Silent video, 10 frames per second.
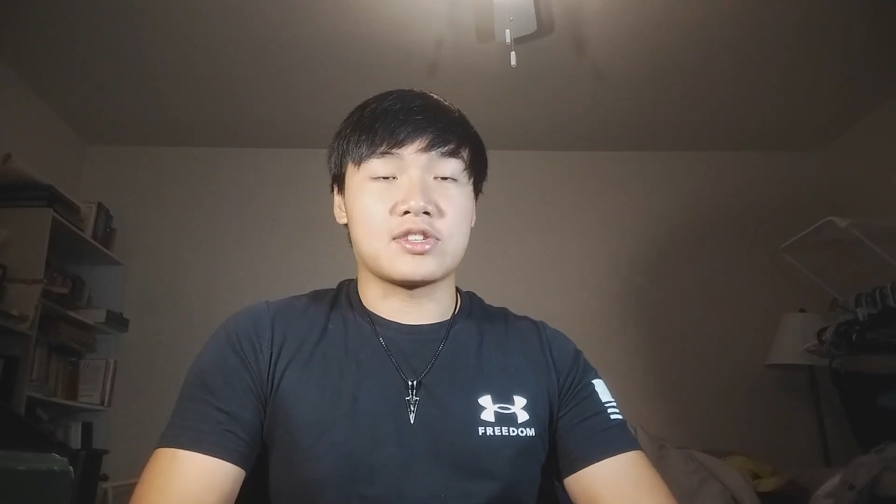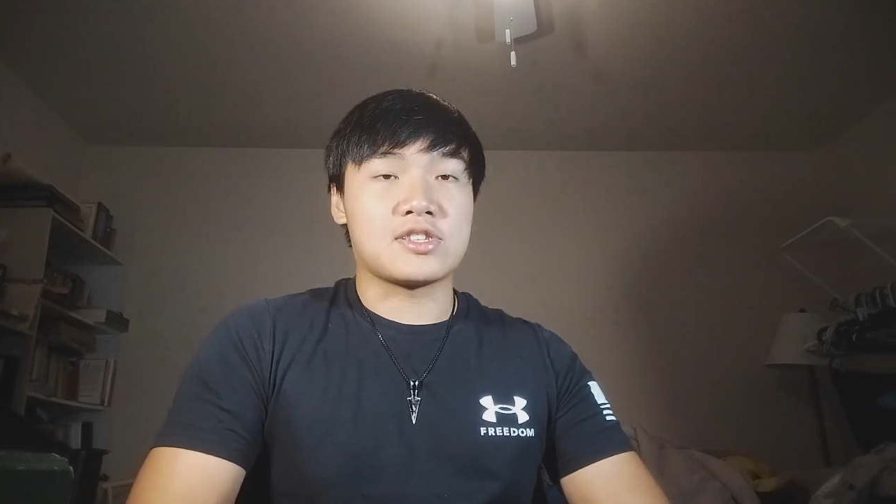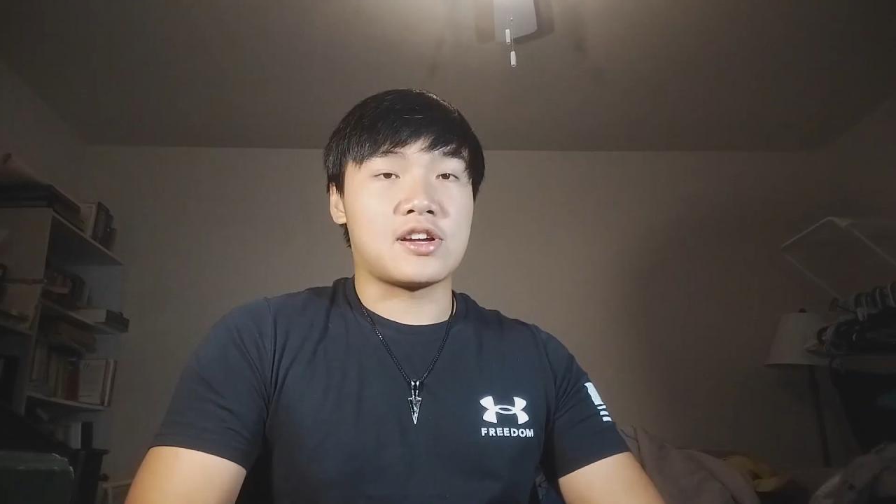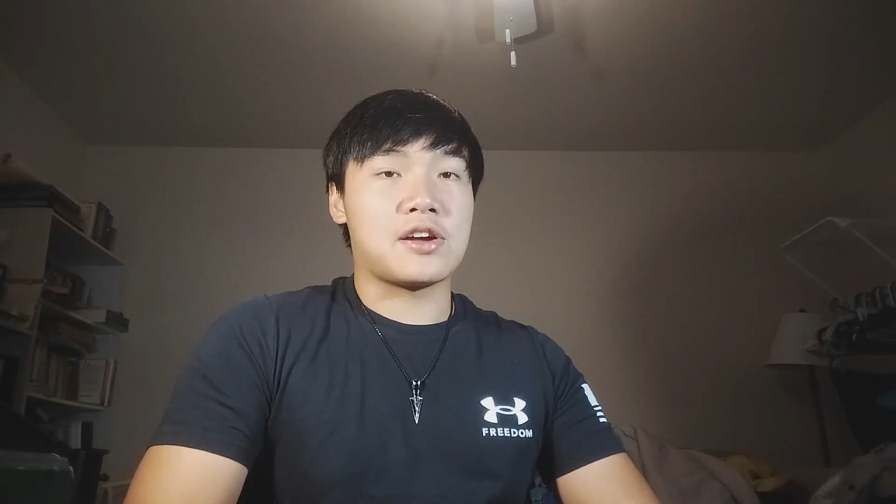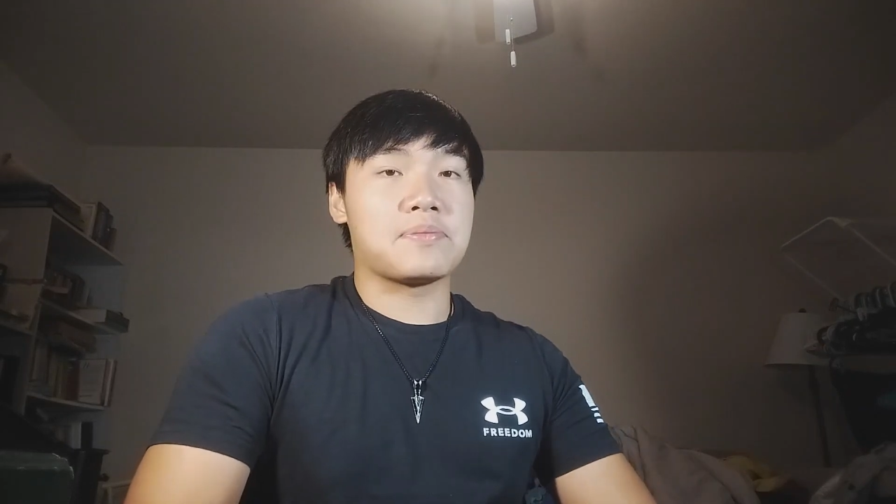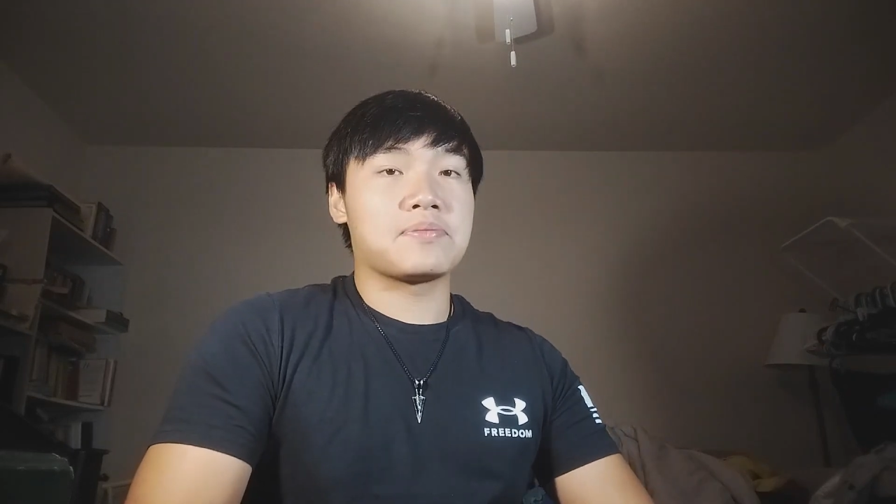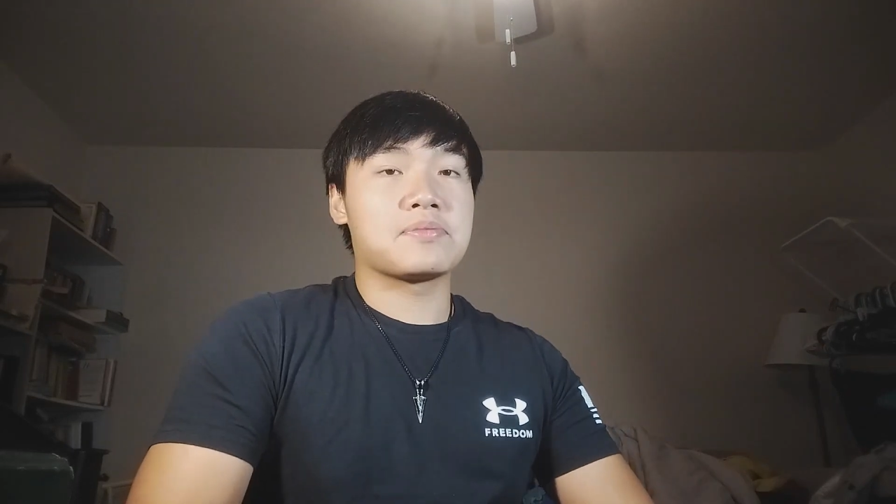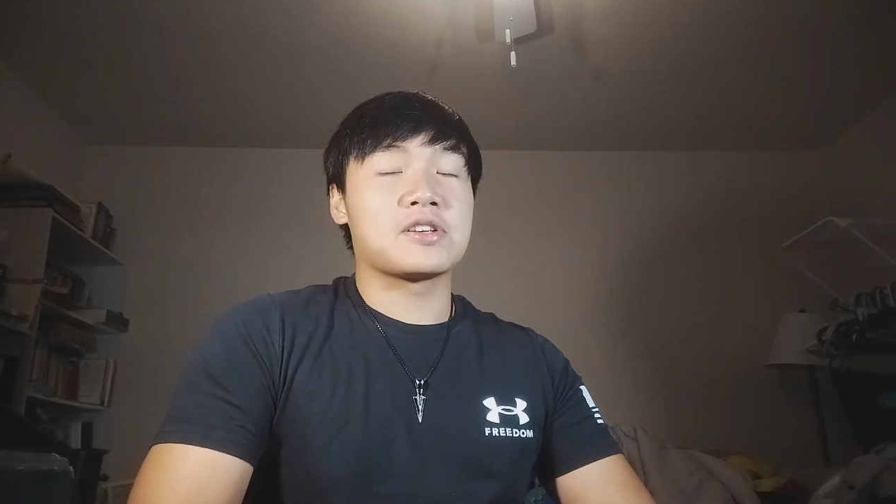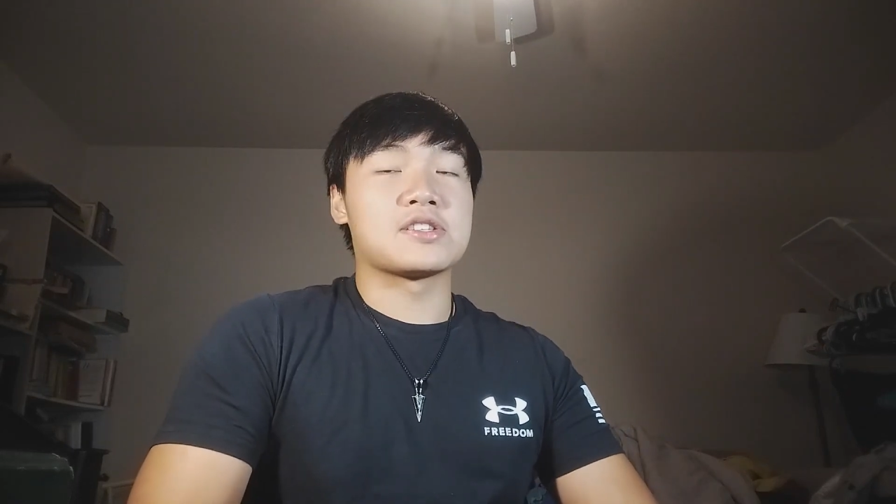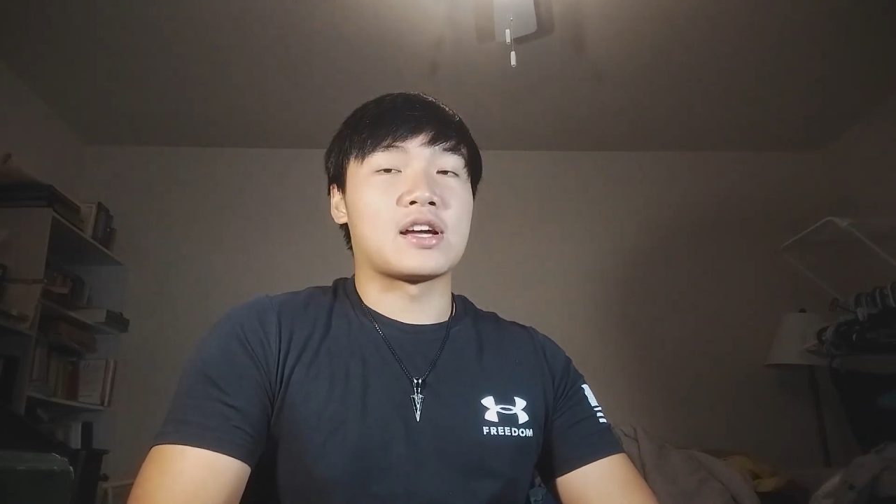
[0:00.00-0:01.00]
this time
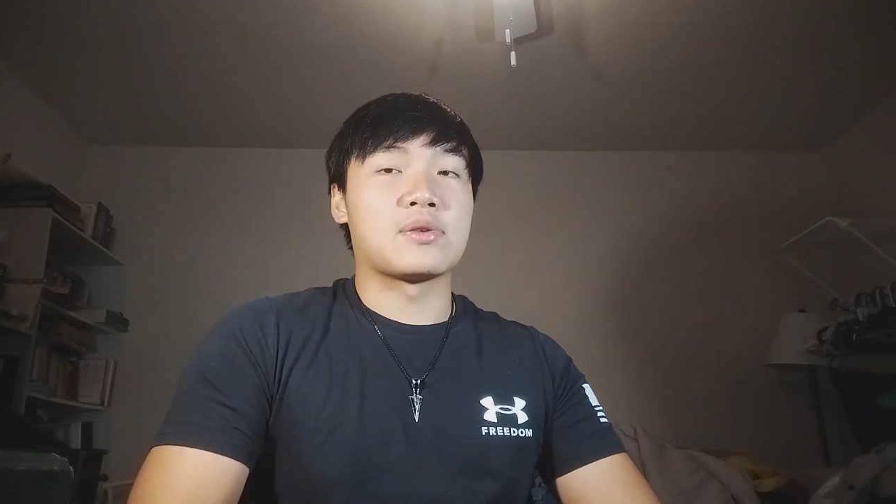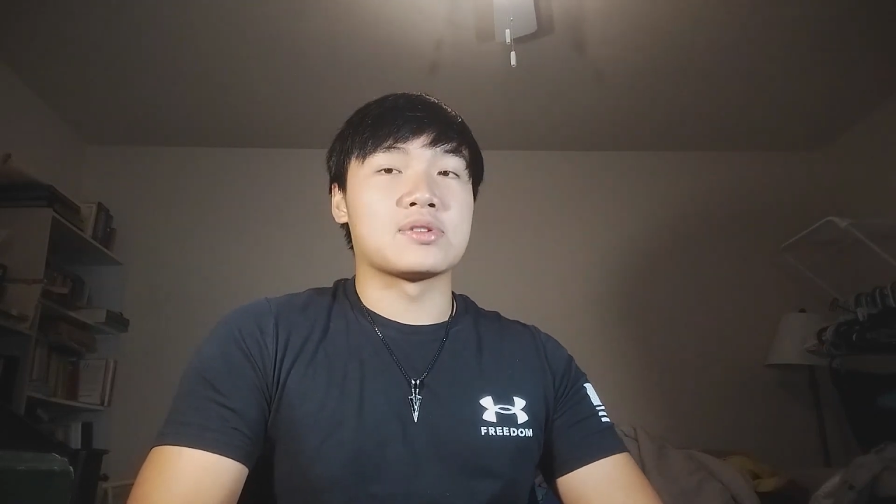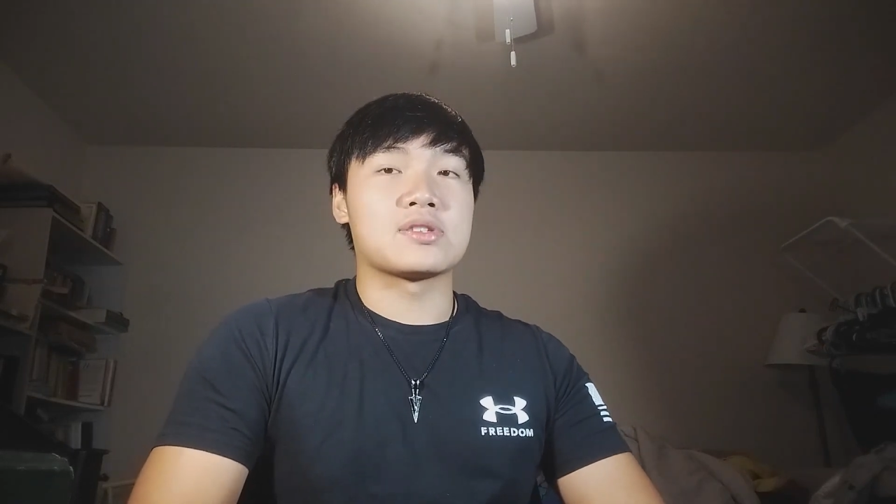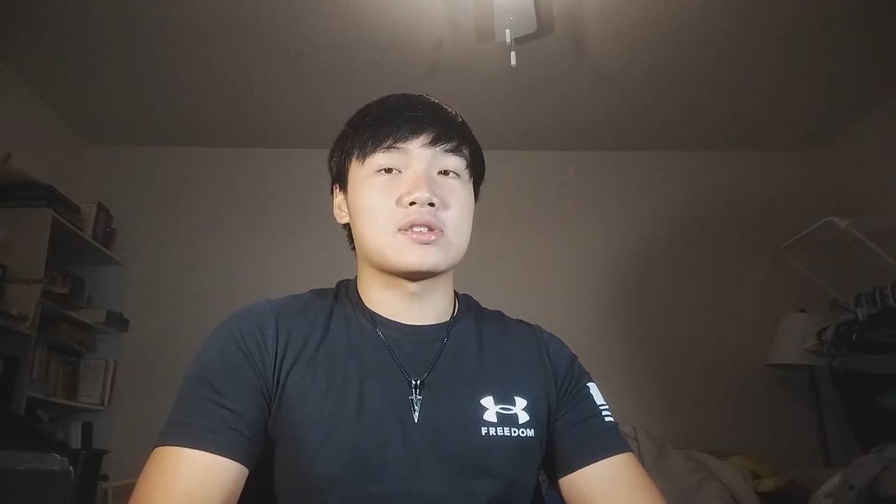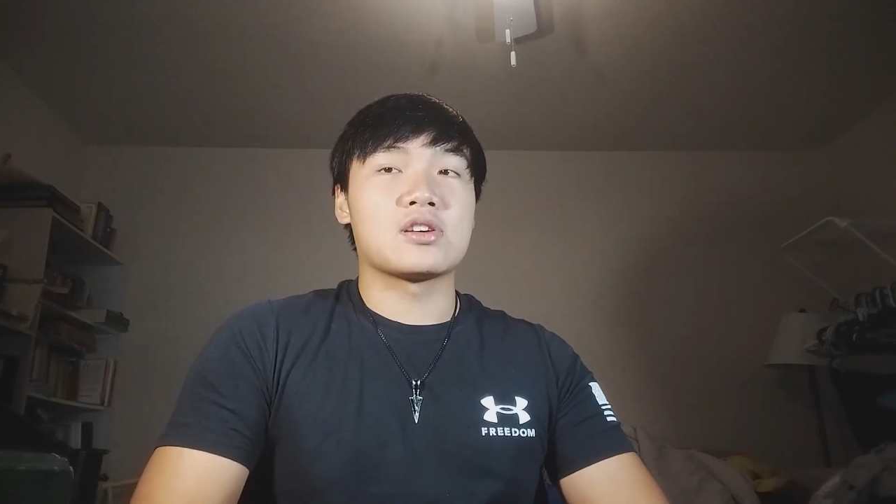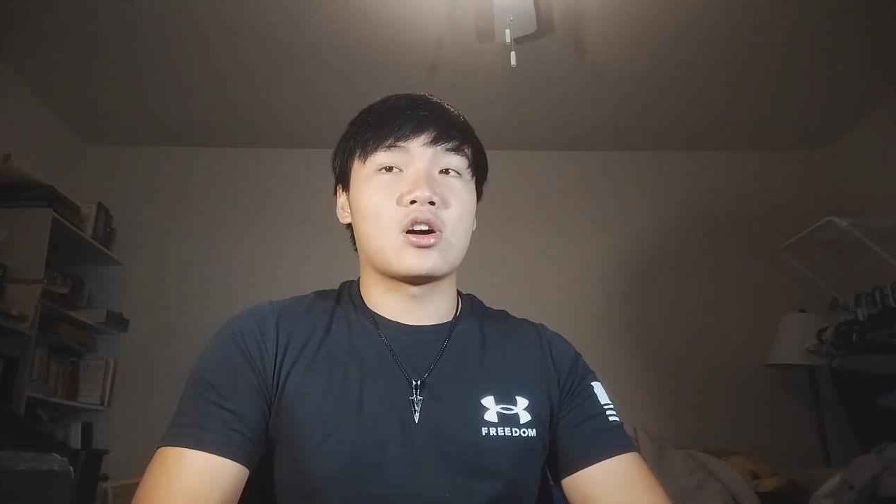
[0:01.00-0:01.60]
because I was